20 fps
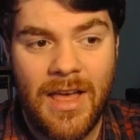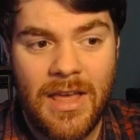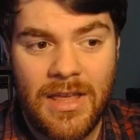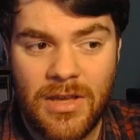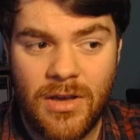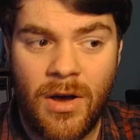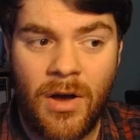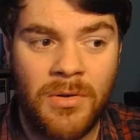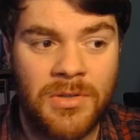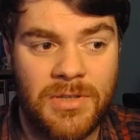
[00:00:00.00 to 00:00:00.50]

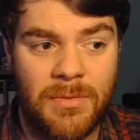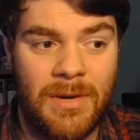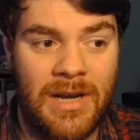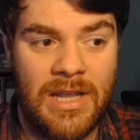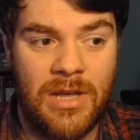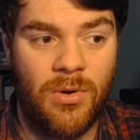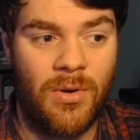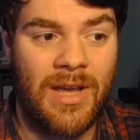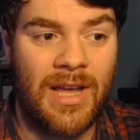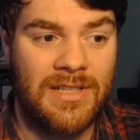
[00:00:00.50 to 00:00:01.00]

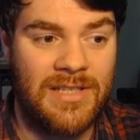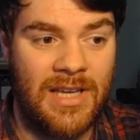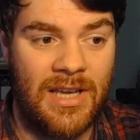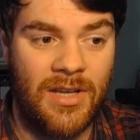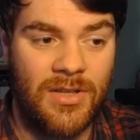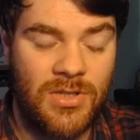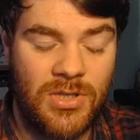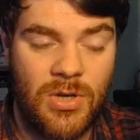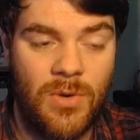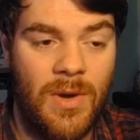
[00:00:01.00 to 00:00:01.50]
ultimately you're
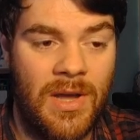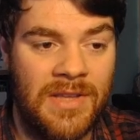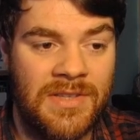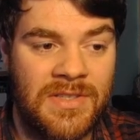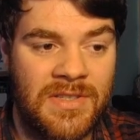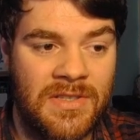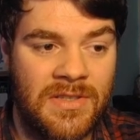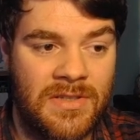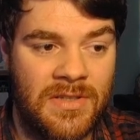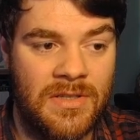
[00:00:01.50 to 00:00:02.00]
getting 2
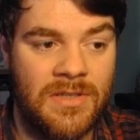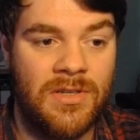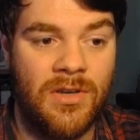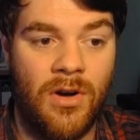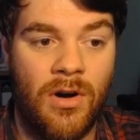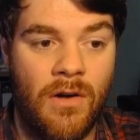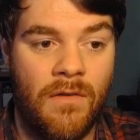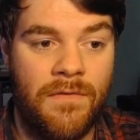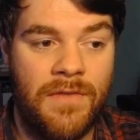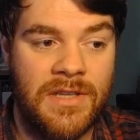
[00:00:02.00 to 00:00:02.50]
instances
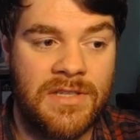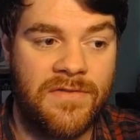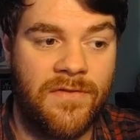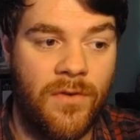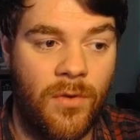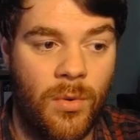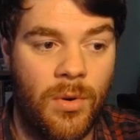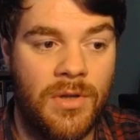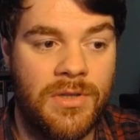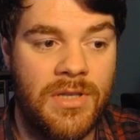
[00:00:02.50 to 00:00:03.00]
of this
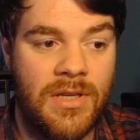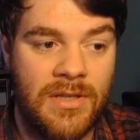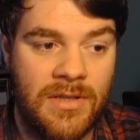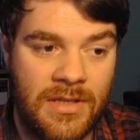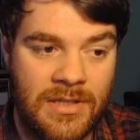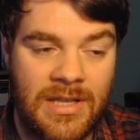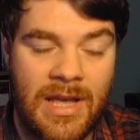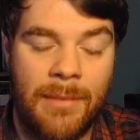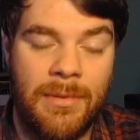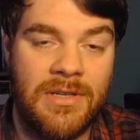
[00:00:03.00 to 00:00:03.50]
forward,
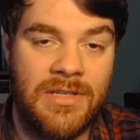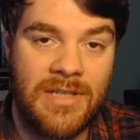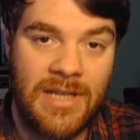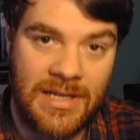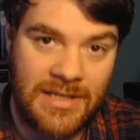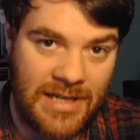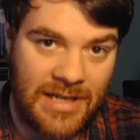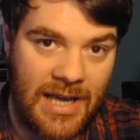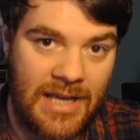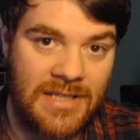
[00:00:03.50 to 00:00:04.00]
the damage
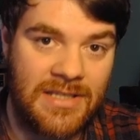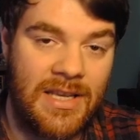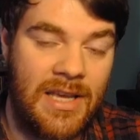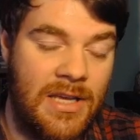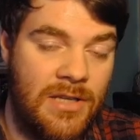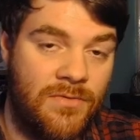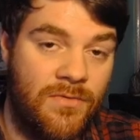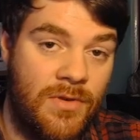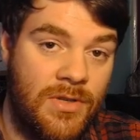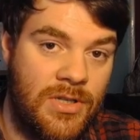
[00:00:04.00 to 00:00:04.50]
it takes
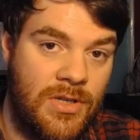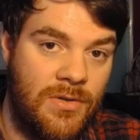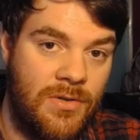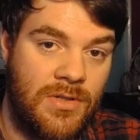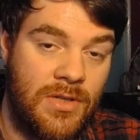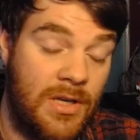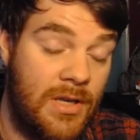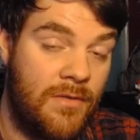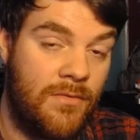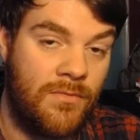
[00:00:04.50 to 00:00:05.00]
is
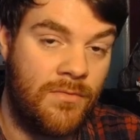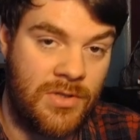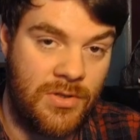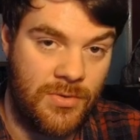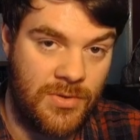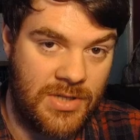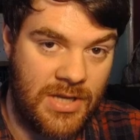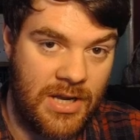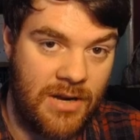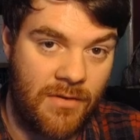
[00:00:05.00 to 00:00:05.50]
reduced
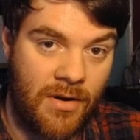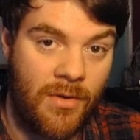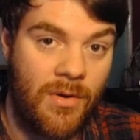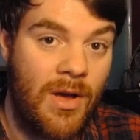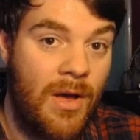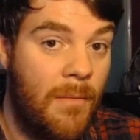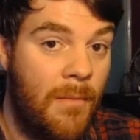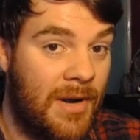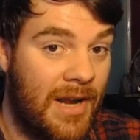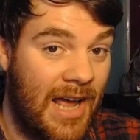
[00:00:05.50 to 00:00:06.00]
to 0,
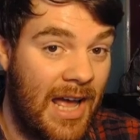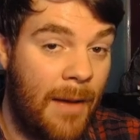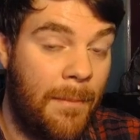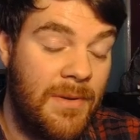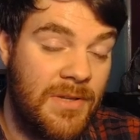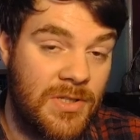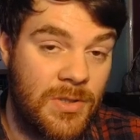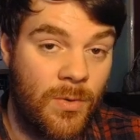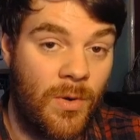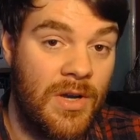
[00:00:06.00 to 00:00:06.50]
but it
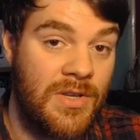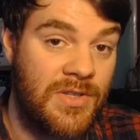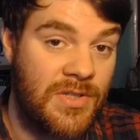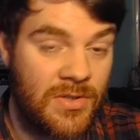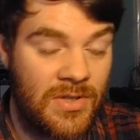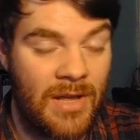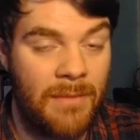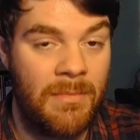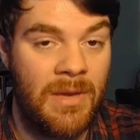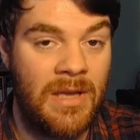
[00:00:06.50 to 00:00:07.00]
happens twice,
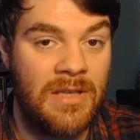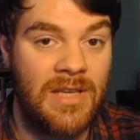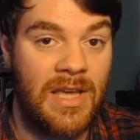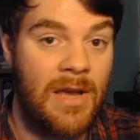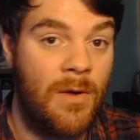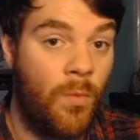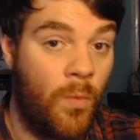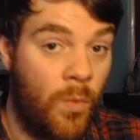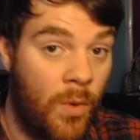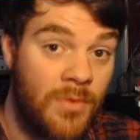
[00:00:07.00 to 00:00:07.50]
so that means
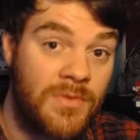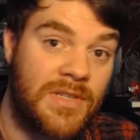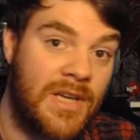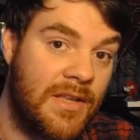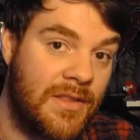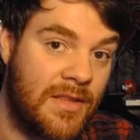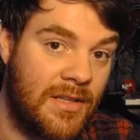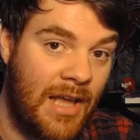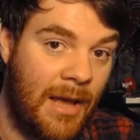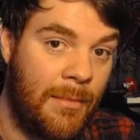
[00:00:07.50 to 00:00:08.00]
it won't
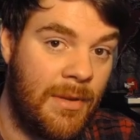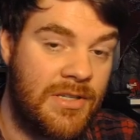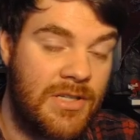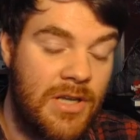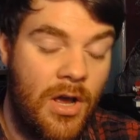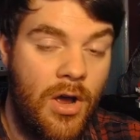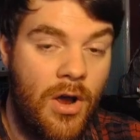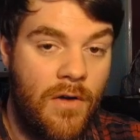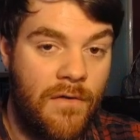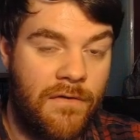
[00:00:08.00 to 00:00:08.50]
take the damage
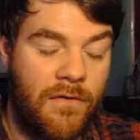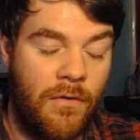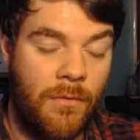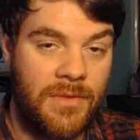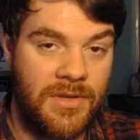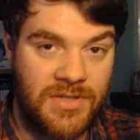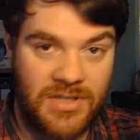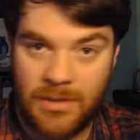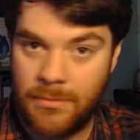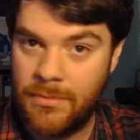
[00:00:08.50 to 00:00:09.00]
from
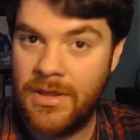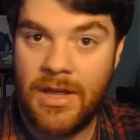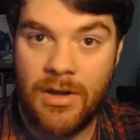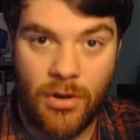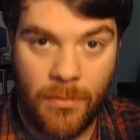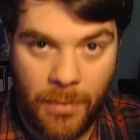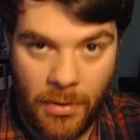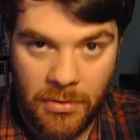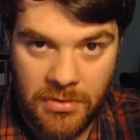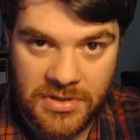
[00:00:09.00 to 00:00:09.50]
the summon that
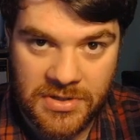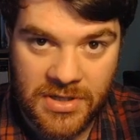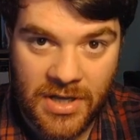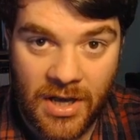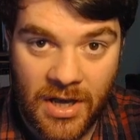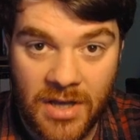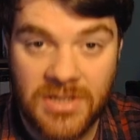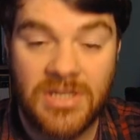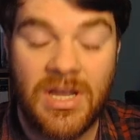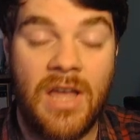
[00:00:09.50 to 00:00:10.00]
your opponent has
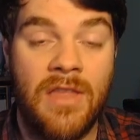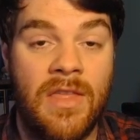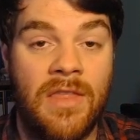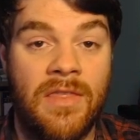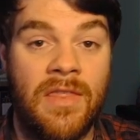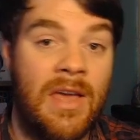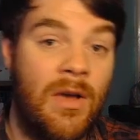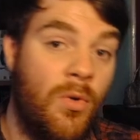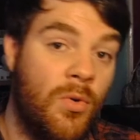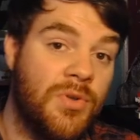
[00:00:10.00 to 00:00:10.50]
cast, and
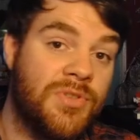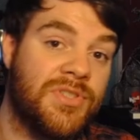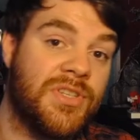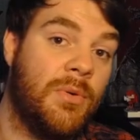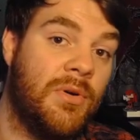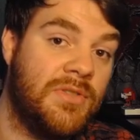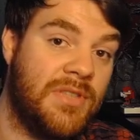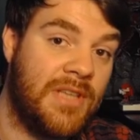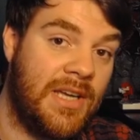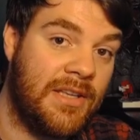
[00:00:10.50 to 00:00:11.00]
then they also
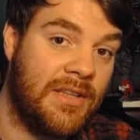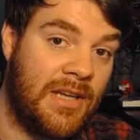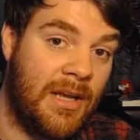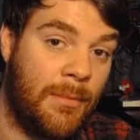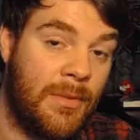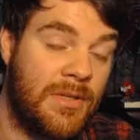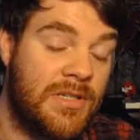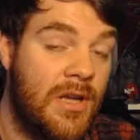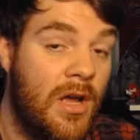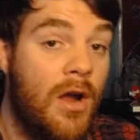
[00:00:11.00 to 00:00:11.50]
won't take the
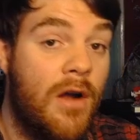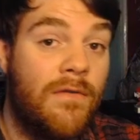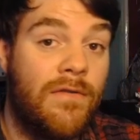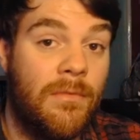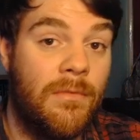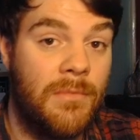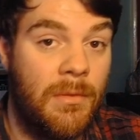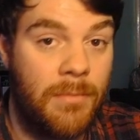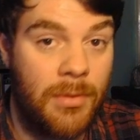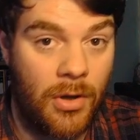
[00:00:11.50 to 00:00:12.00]
damage
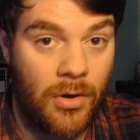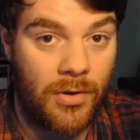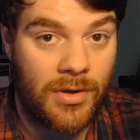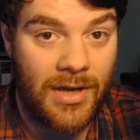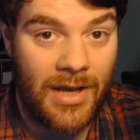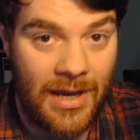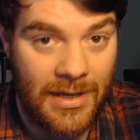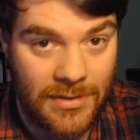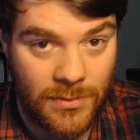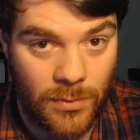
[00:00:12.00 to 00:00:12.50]
from the block
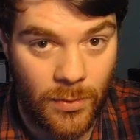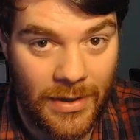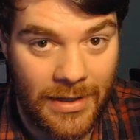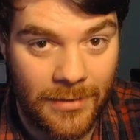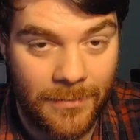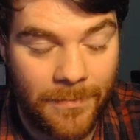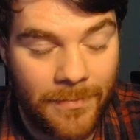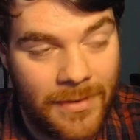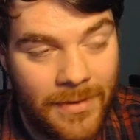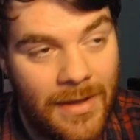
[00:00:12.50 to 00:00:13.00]
as
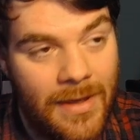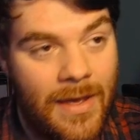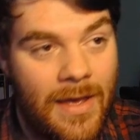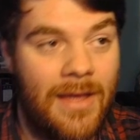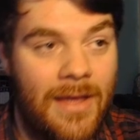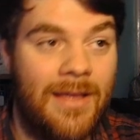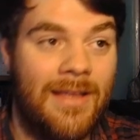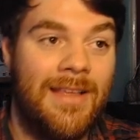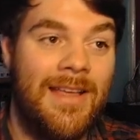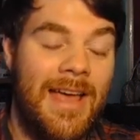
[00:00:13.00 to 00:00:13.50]
well.
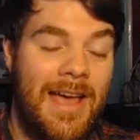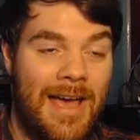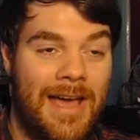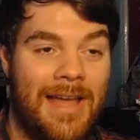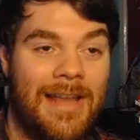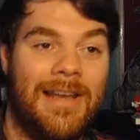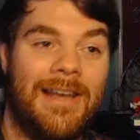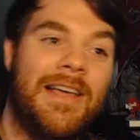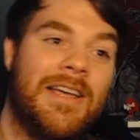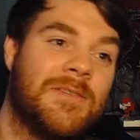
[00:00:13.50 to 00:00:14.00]

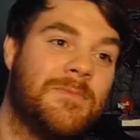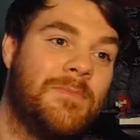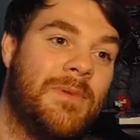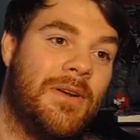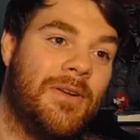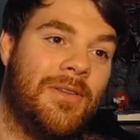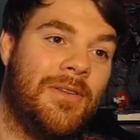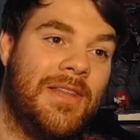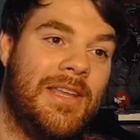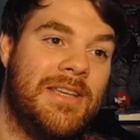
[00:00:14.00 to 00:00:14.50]
And last but
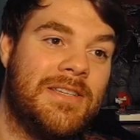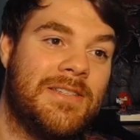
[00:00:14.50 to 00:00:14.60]
not least,